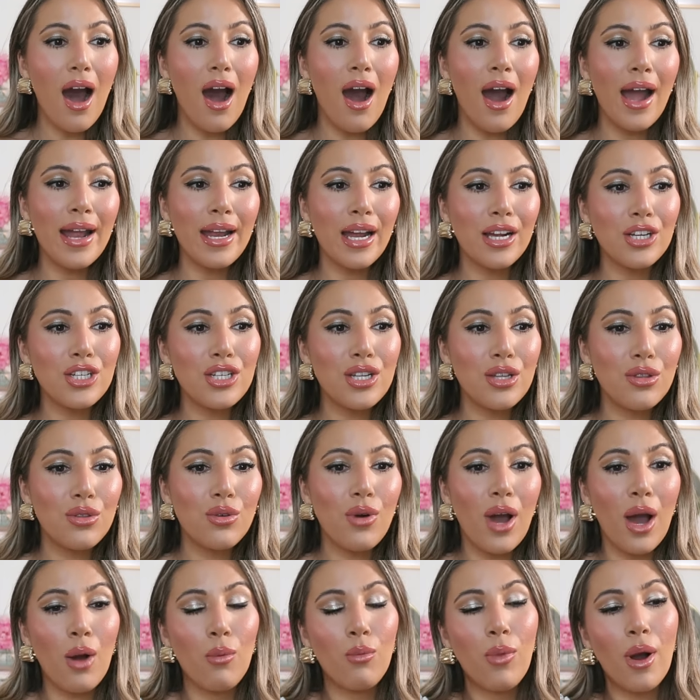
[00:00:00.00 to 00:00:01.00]
I actually
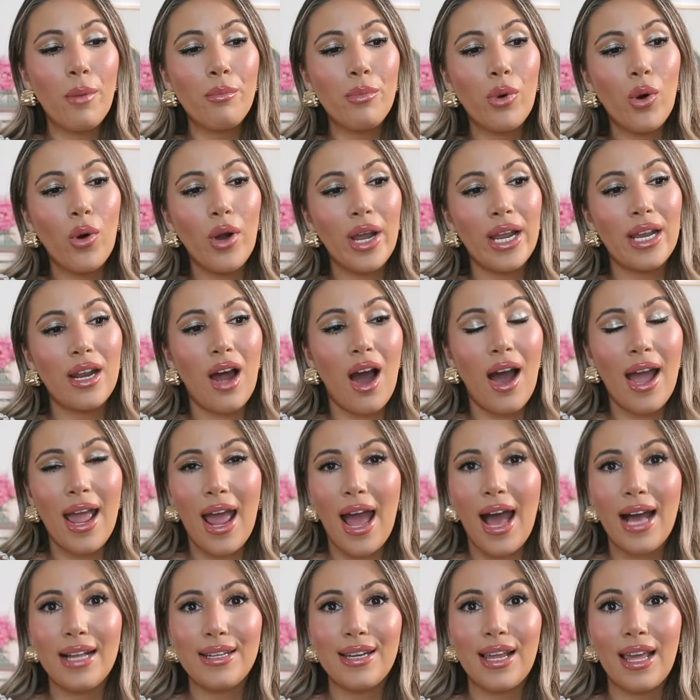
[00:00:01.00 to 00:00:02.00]
thought at one point I
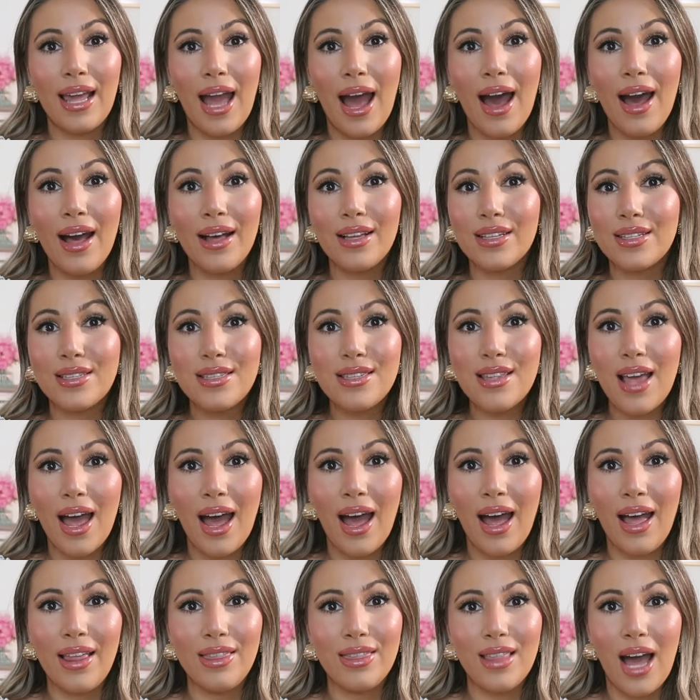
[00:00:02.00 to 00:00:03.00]
had gas
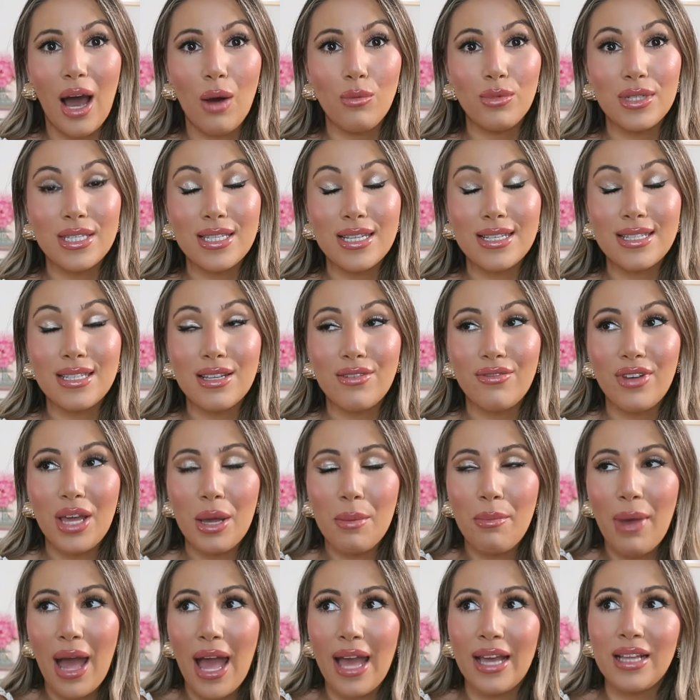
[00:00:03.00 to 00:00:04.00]
and that was the
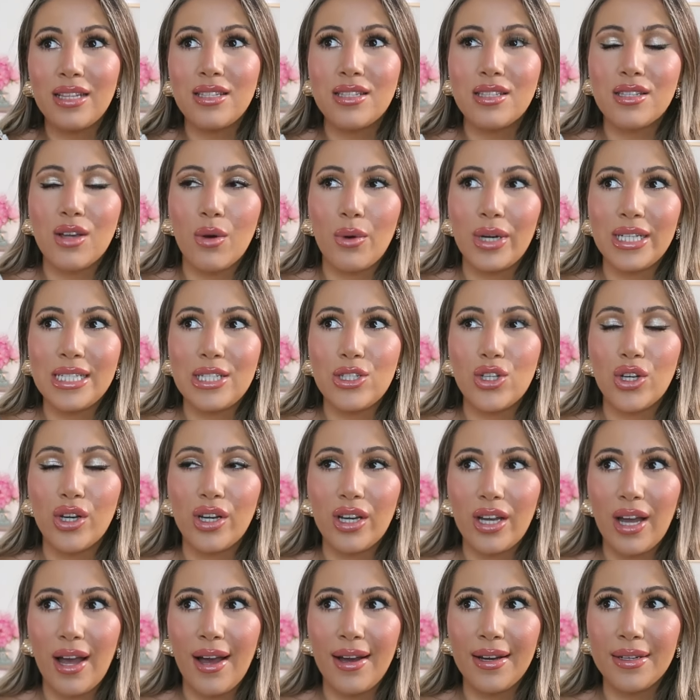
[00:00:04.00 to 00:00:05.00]
severe pain. So I
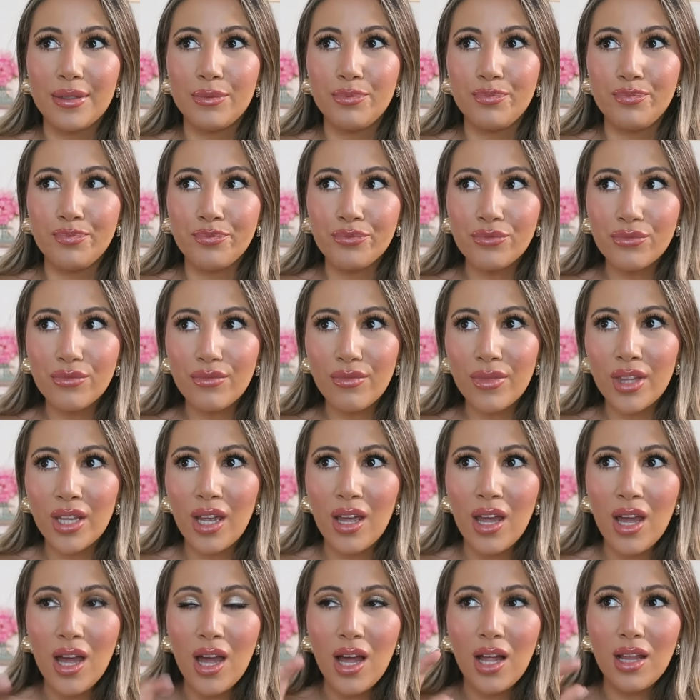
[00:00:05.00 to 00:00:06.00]
took
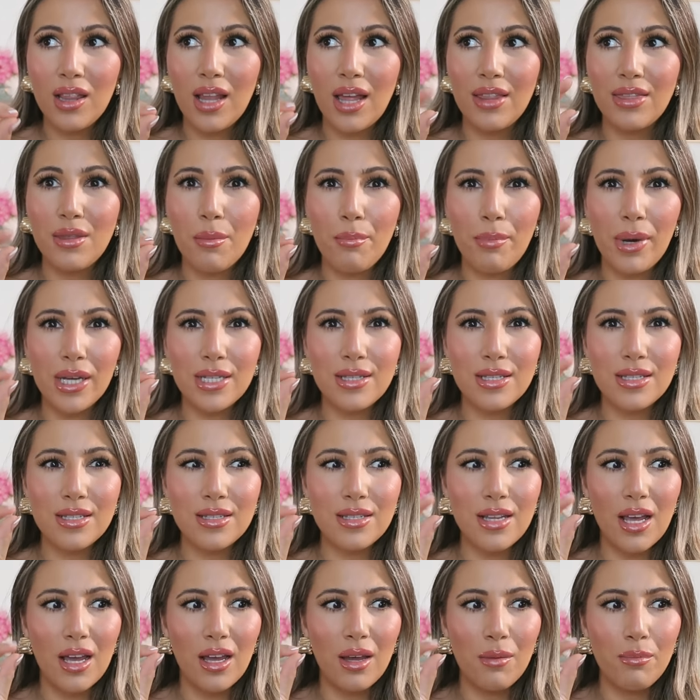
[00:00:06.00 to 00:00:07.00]
like the
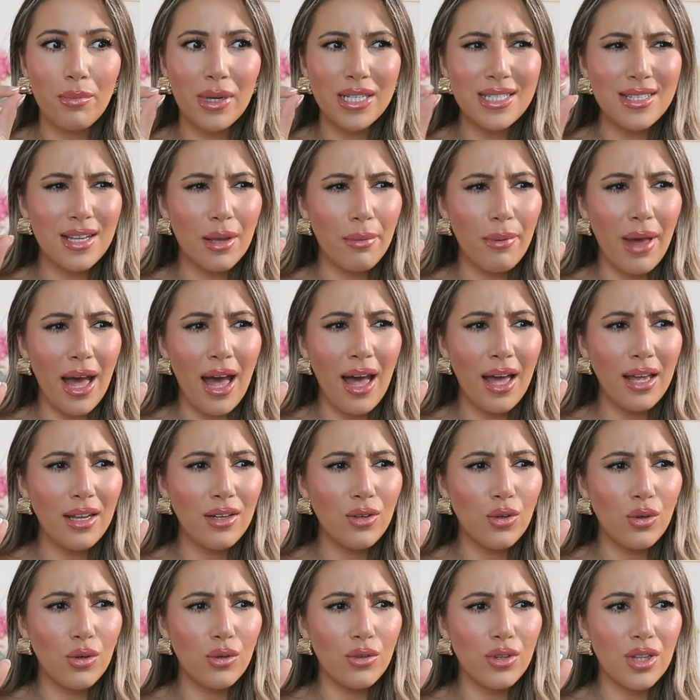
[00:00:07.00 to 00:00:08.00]

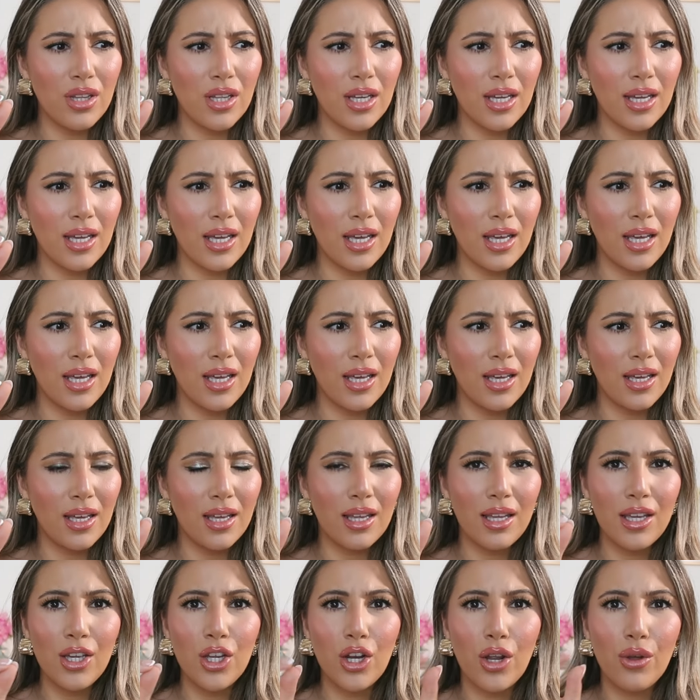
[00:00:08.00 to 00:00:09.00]
Buscopan, or
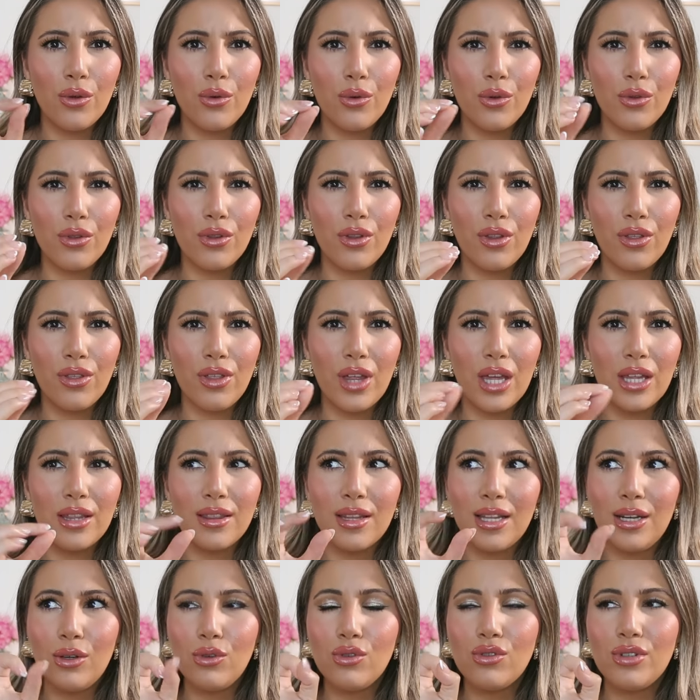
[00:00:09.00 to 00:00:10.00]
the, you know, the
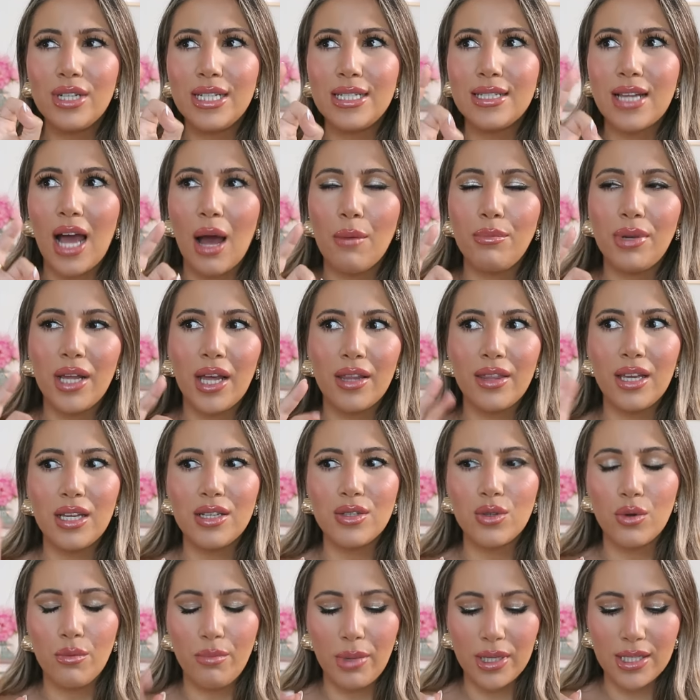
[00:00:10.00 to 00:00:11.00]
thing, the little green tablet. I think
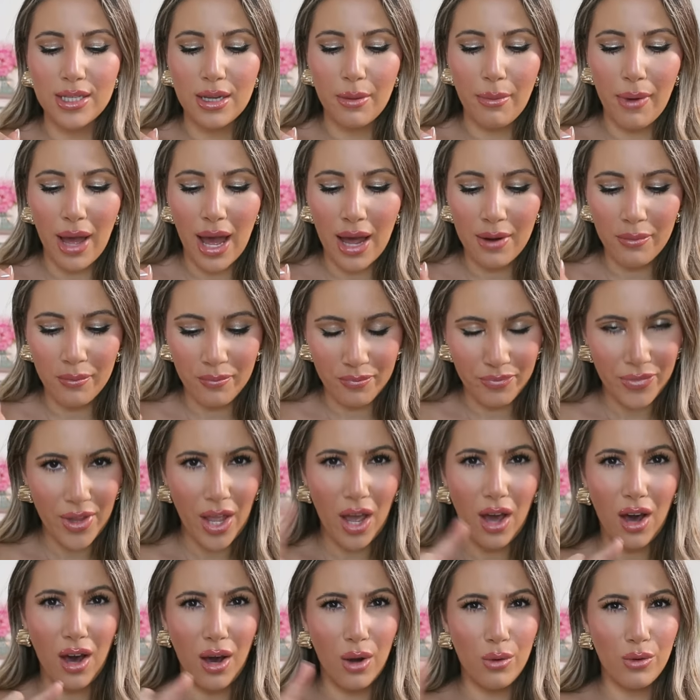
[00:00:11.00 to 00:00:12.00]
it's called Buscopan.
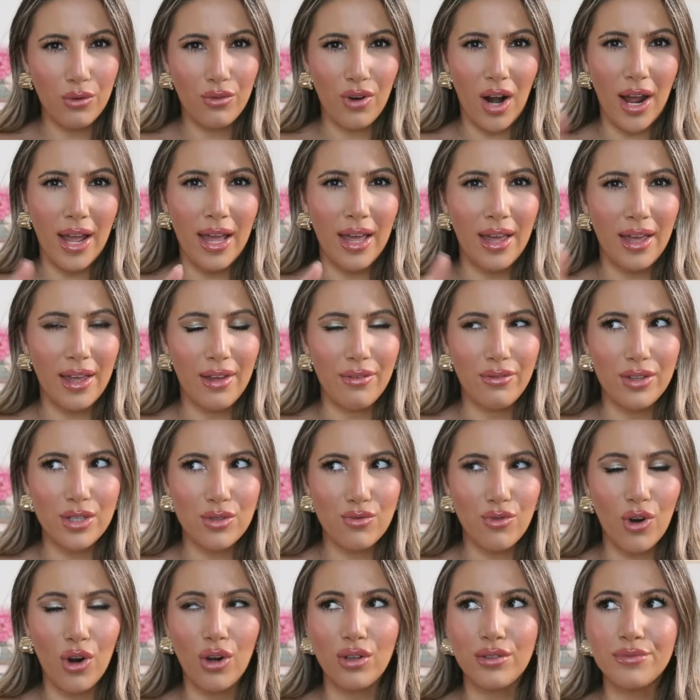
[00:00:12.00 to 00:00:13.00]
I will write it if
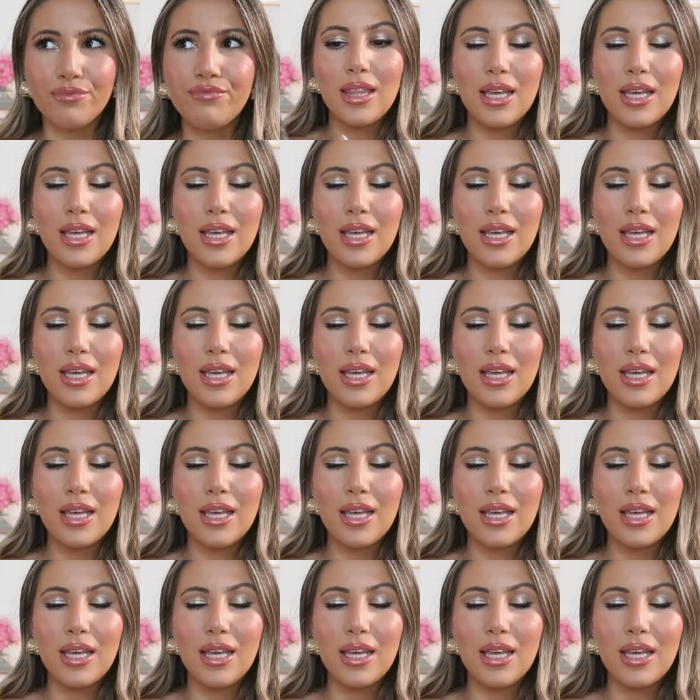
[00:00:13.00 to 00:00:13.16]
it's wrong.